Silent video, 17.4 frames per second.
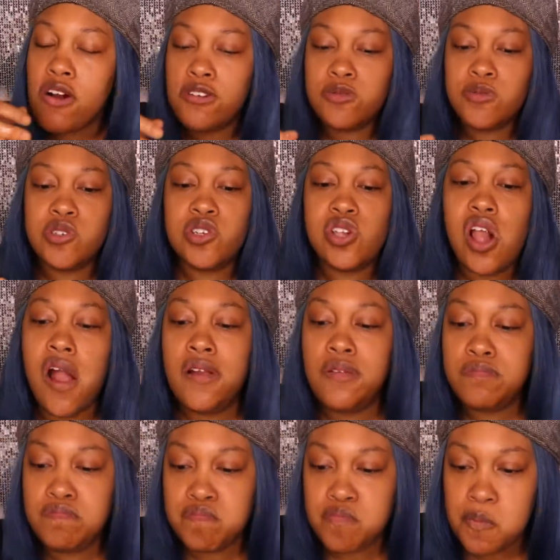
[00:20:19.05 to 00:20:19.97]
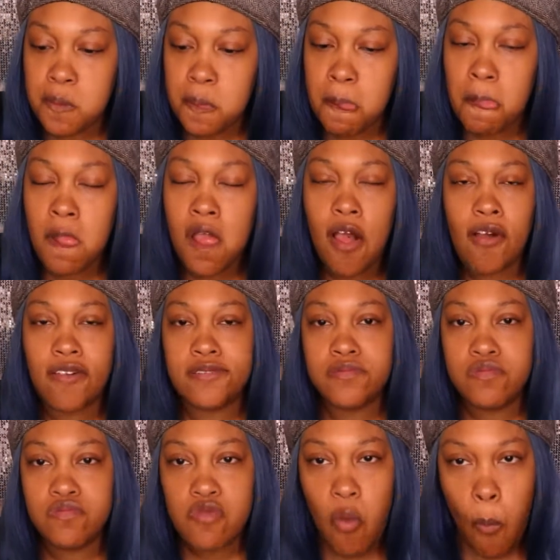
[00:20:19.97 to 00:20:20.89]
And then,
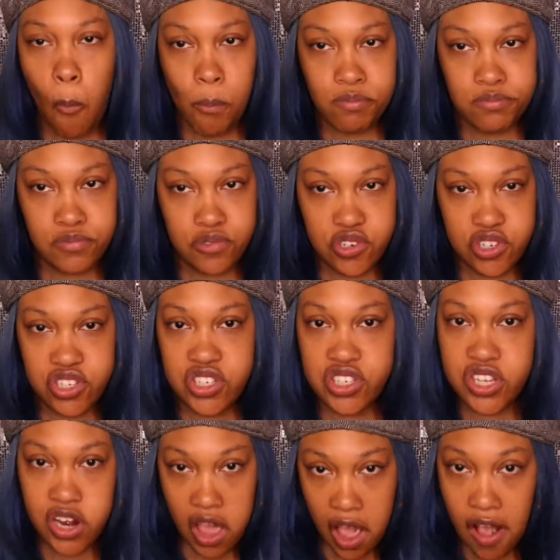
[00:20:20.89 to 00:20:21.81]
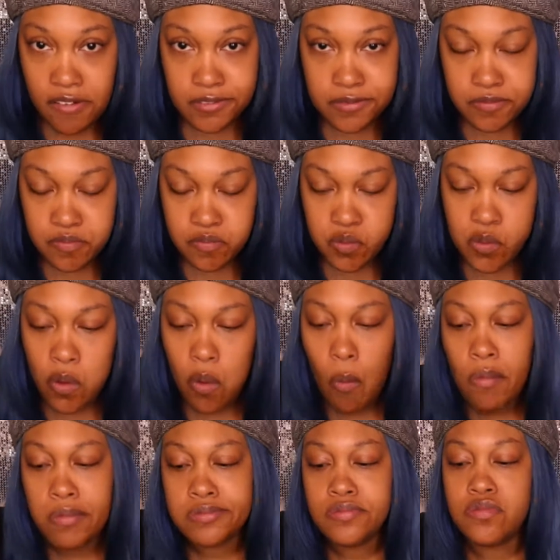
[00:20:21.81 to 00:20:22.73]
just today,
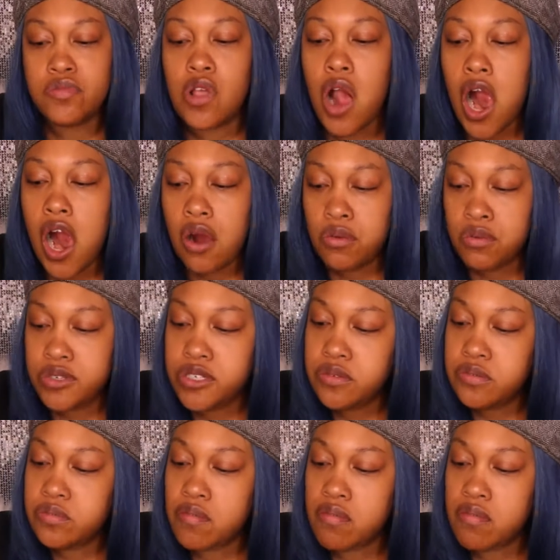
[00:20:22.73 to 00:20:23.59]
I went